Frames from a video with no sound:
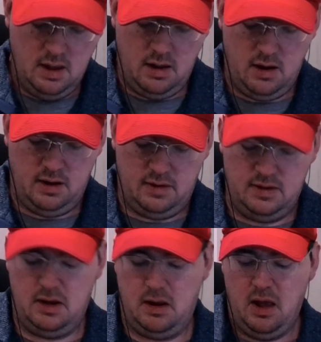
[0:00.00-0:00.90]
Uh, and
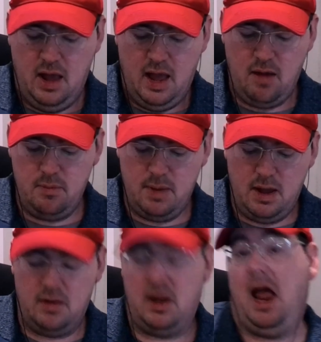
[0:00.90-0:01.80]
then how
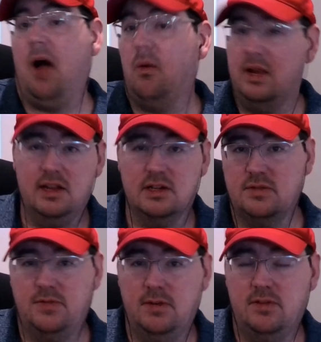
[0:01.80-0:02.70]
about how we list
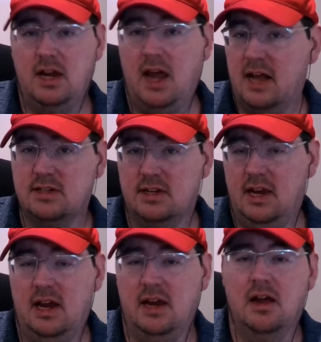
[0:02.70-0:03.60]
50 hats a
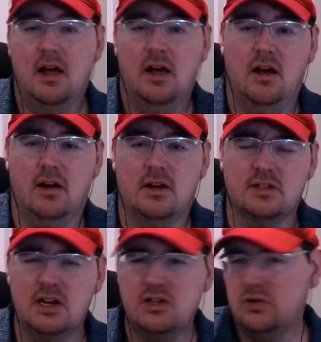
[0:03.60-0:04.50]
day? because
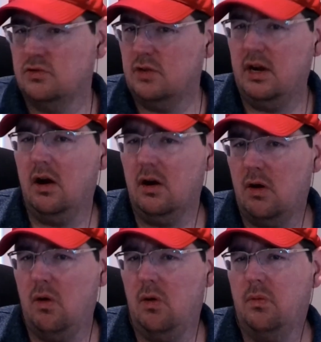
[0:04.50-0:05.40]
uh, that's usually our
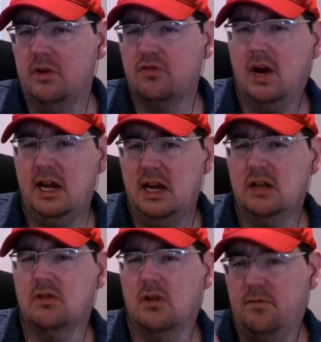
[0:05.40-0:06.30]
goal. We try to
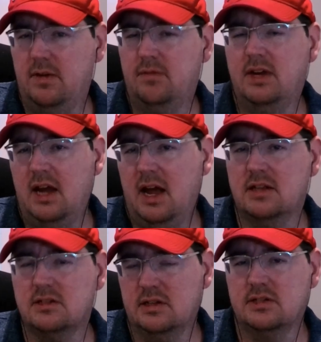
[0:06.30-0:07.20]
get 50
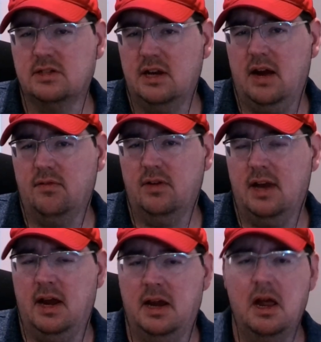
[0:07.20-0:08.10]
hats listed every
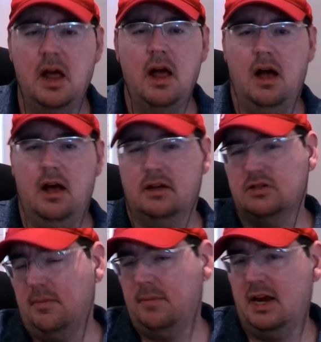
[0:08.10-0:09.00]
day. Uh,
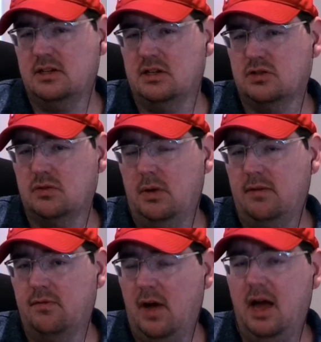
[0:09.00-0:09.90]
some days it's
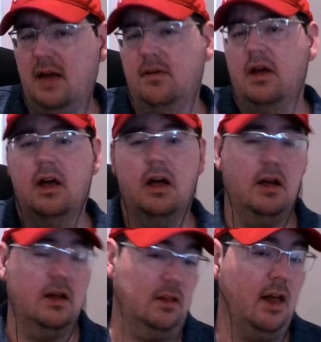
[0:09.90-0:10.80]
25.
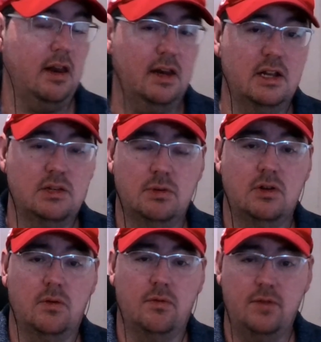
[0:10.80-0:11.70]
Uh, a lot of days we
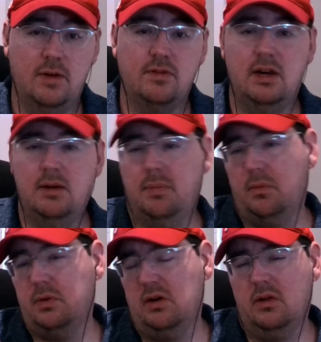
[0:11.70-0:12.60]
do 50, but
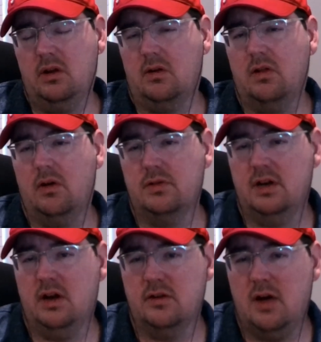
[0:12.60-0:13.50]
we do a little
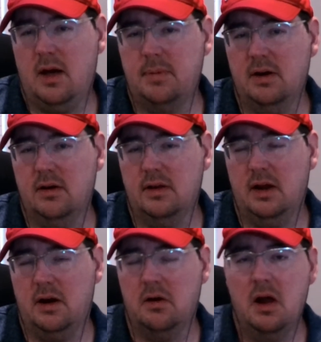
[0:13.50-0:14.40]
clothing on top here and
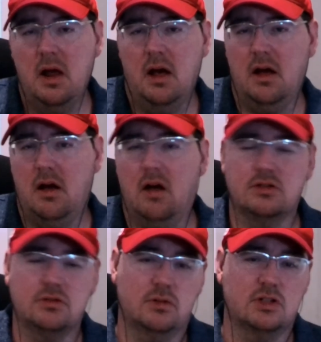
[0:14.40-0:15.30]
there uh,
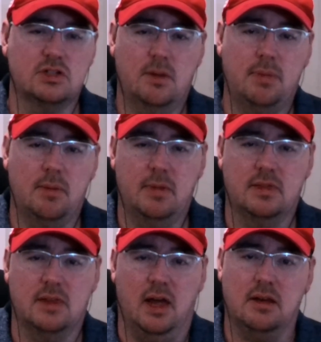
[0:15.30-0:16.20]
also to
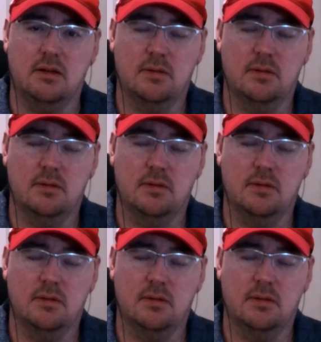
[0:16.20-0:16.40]
supplement that.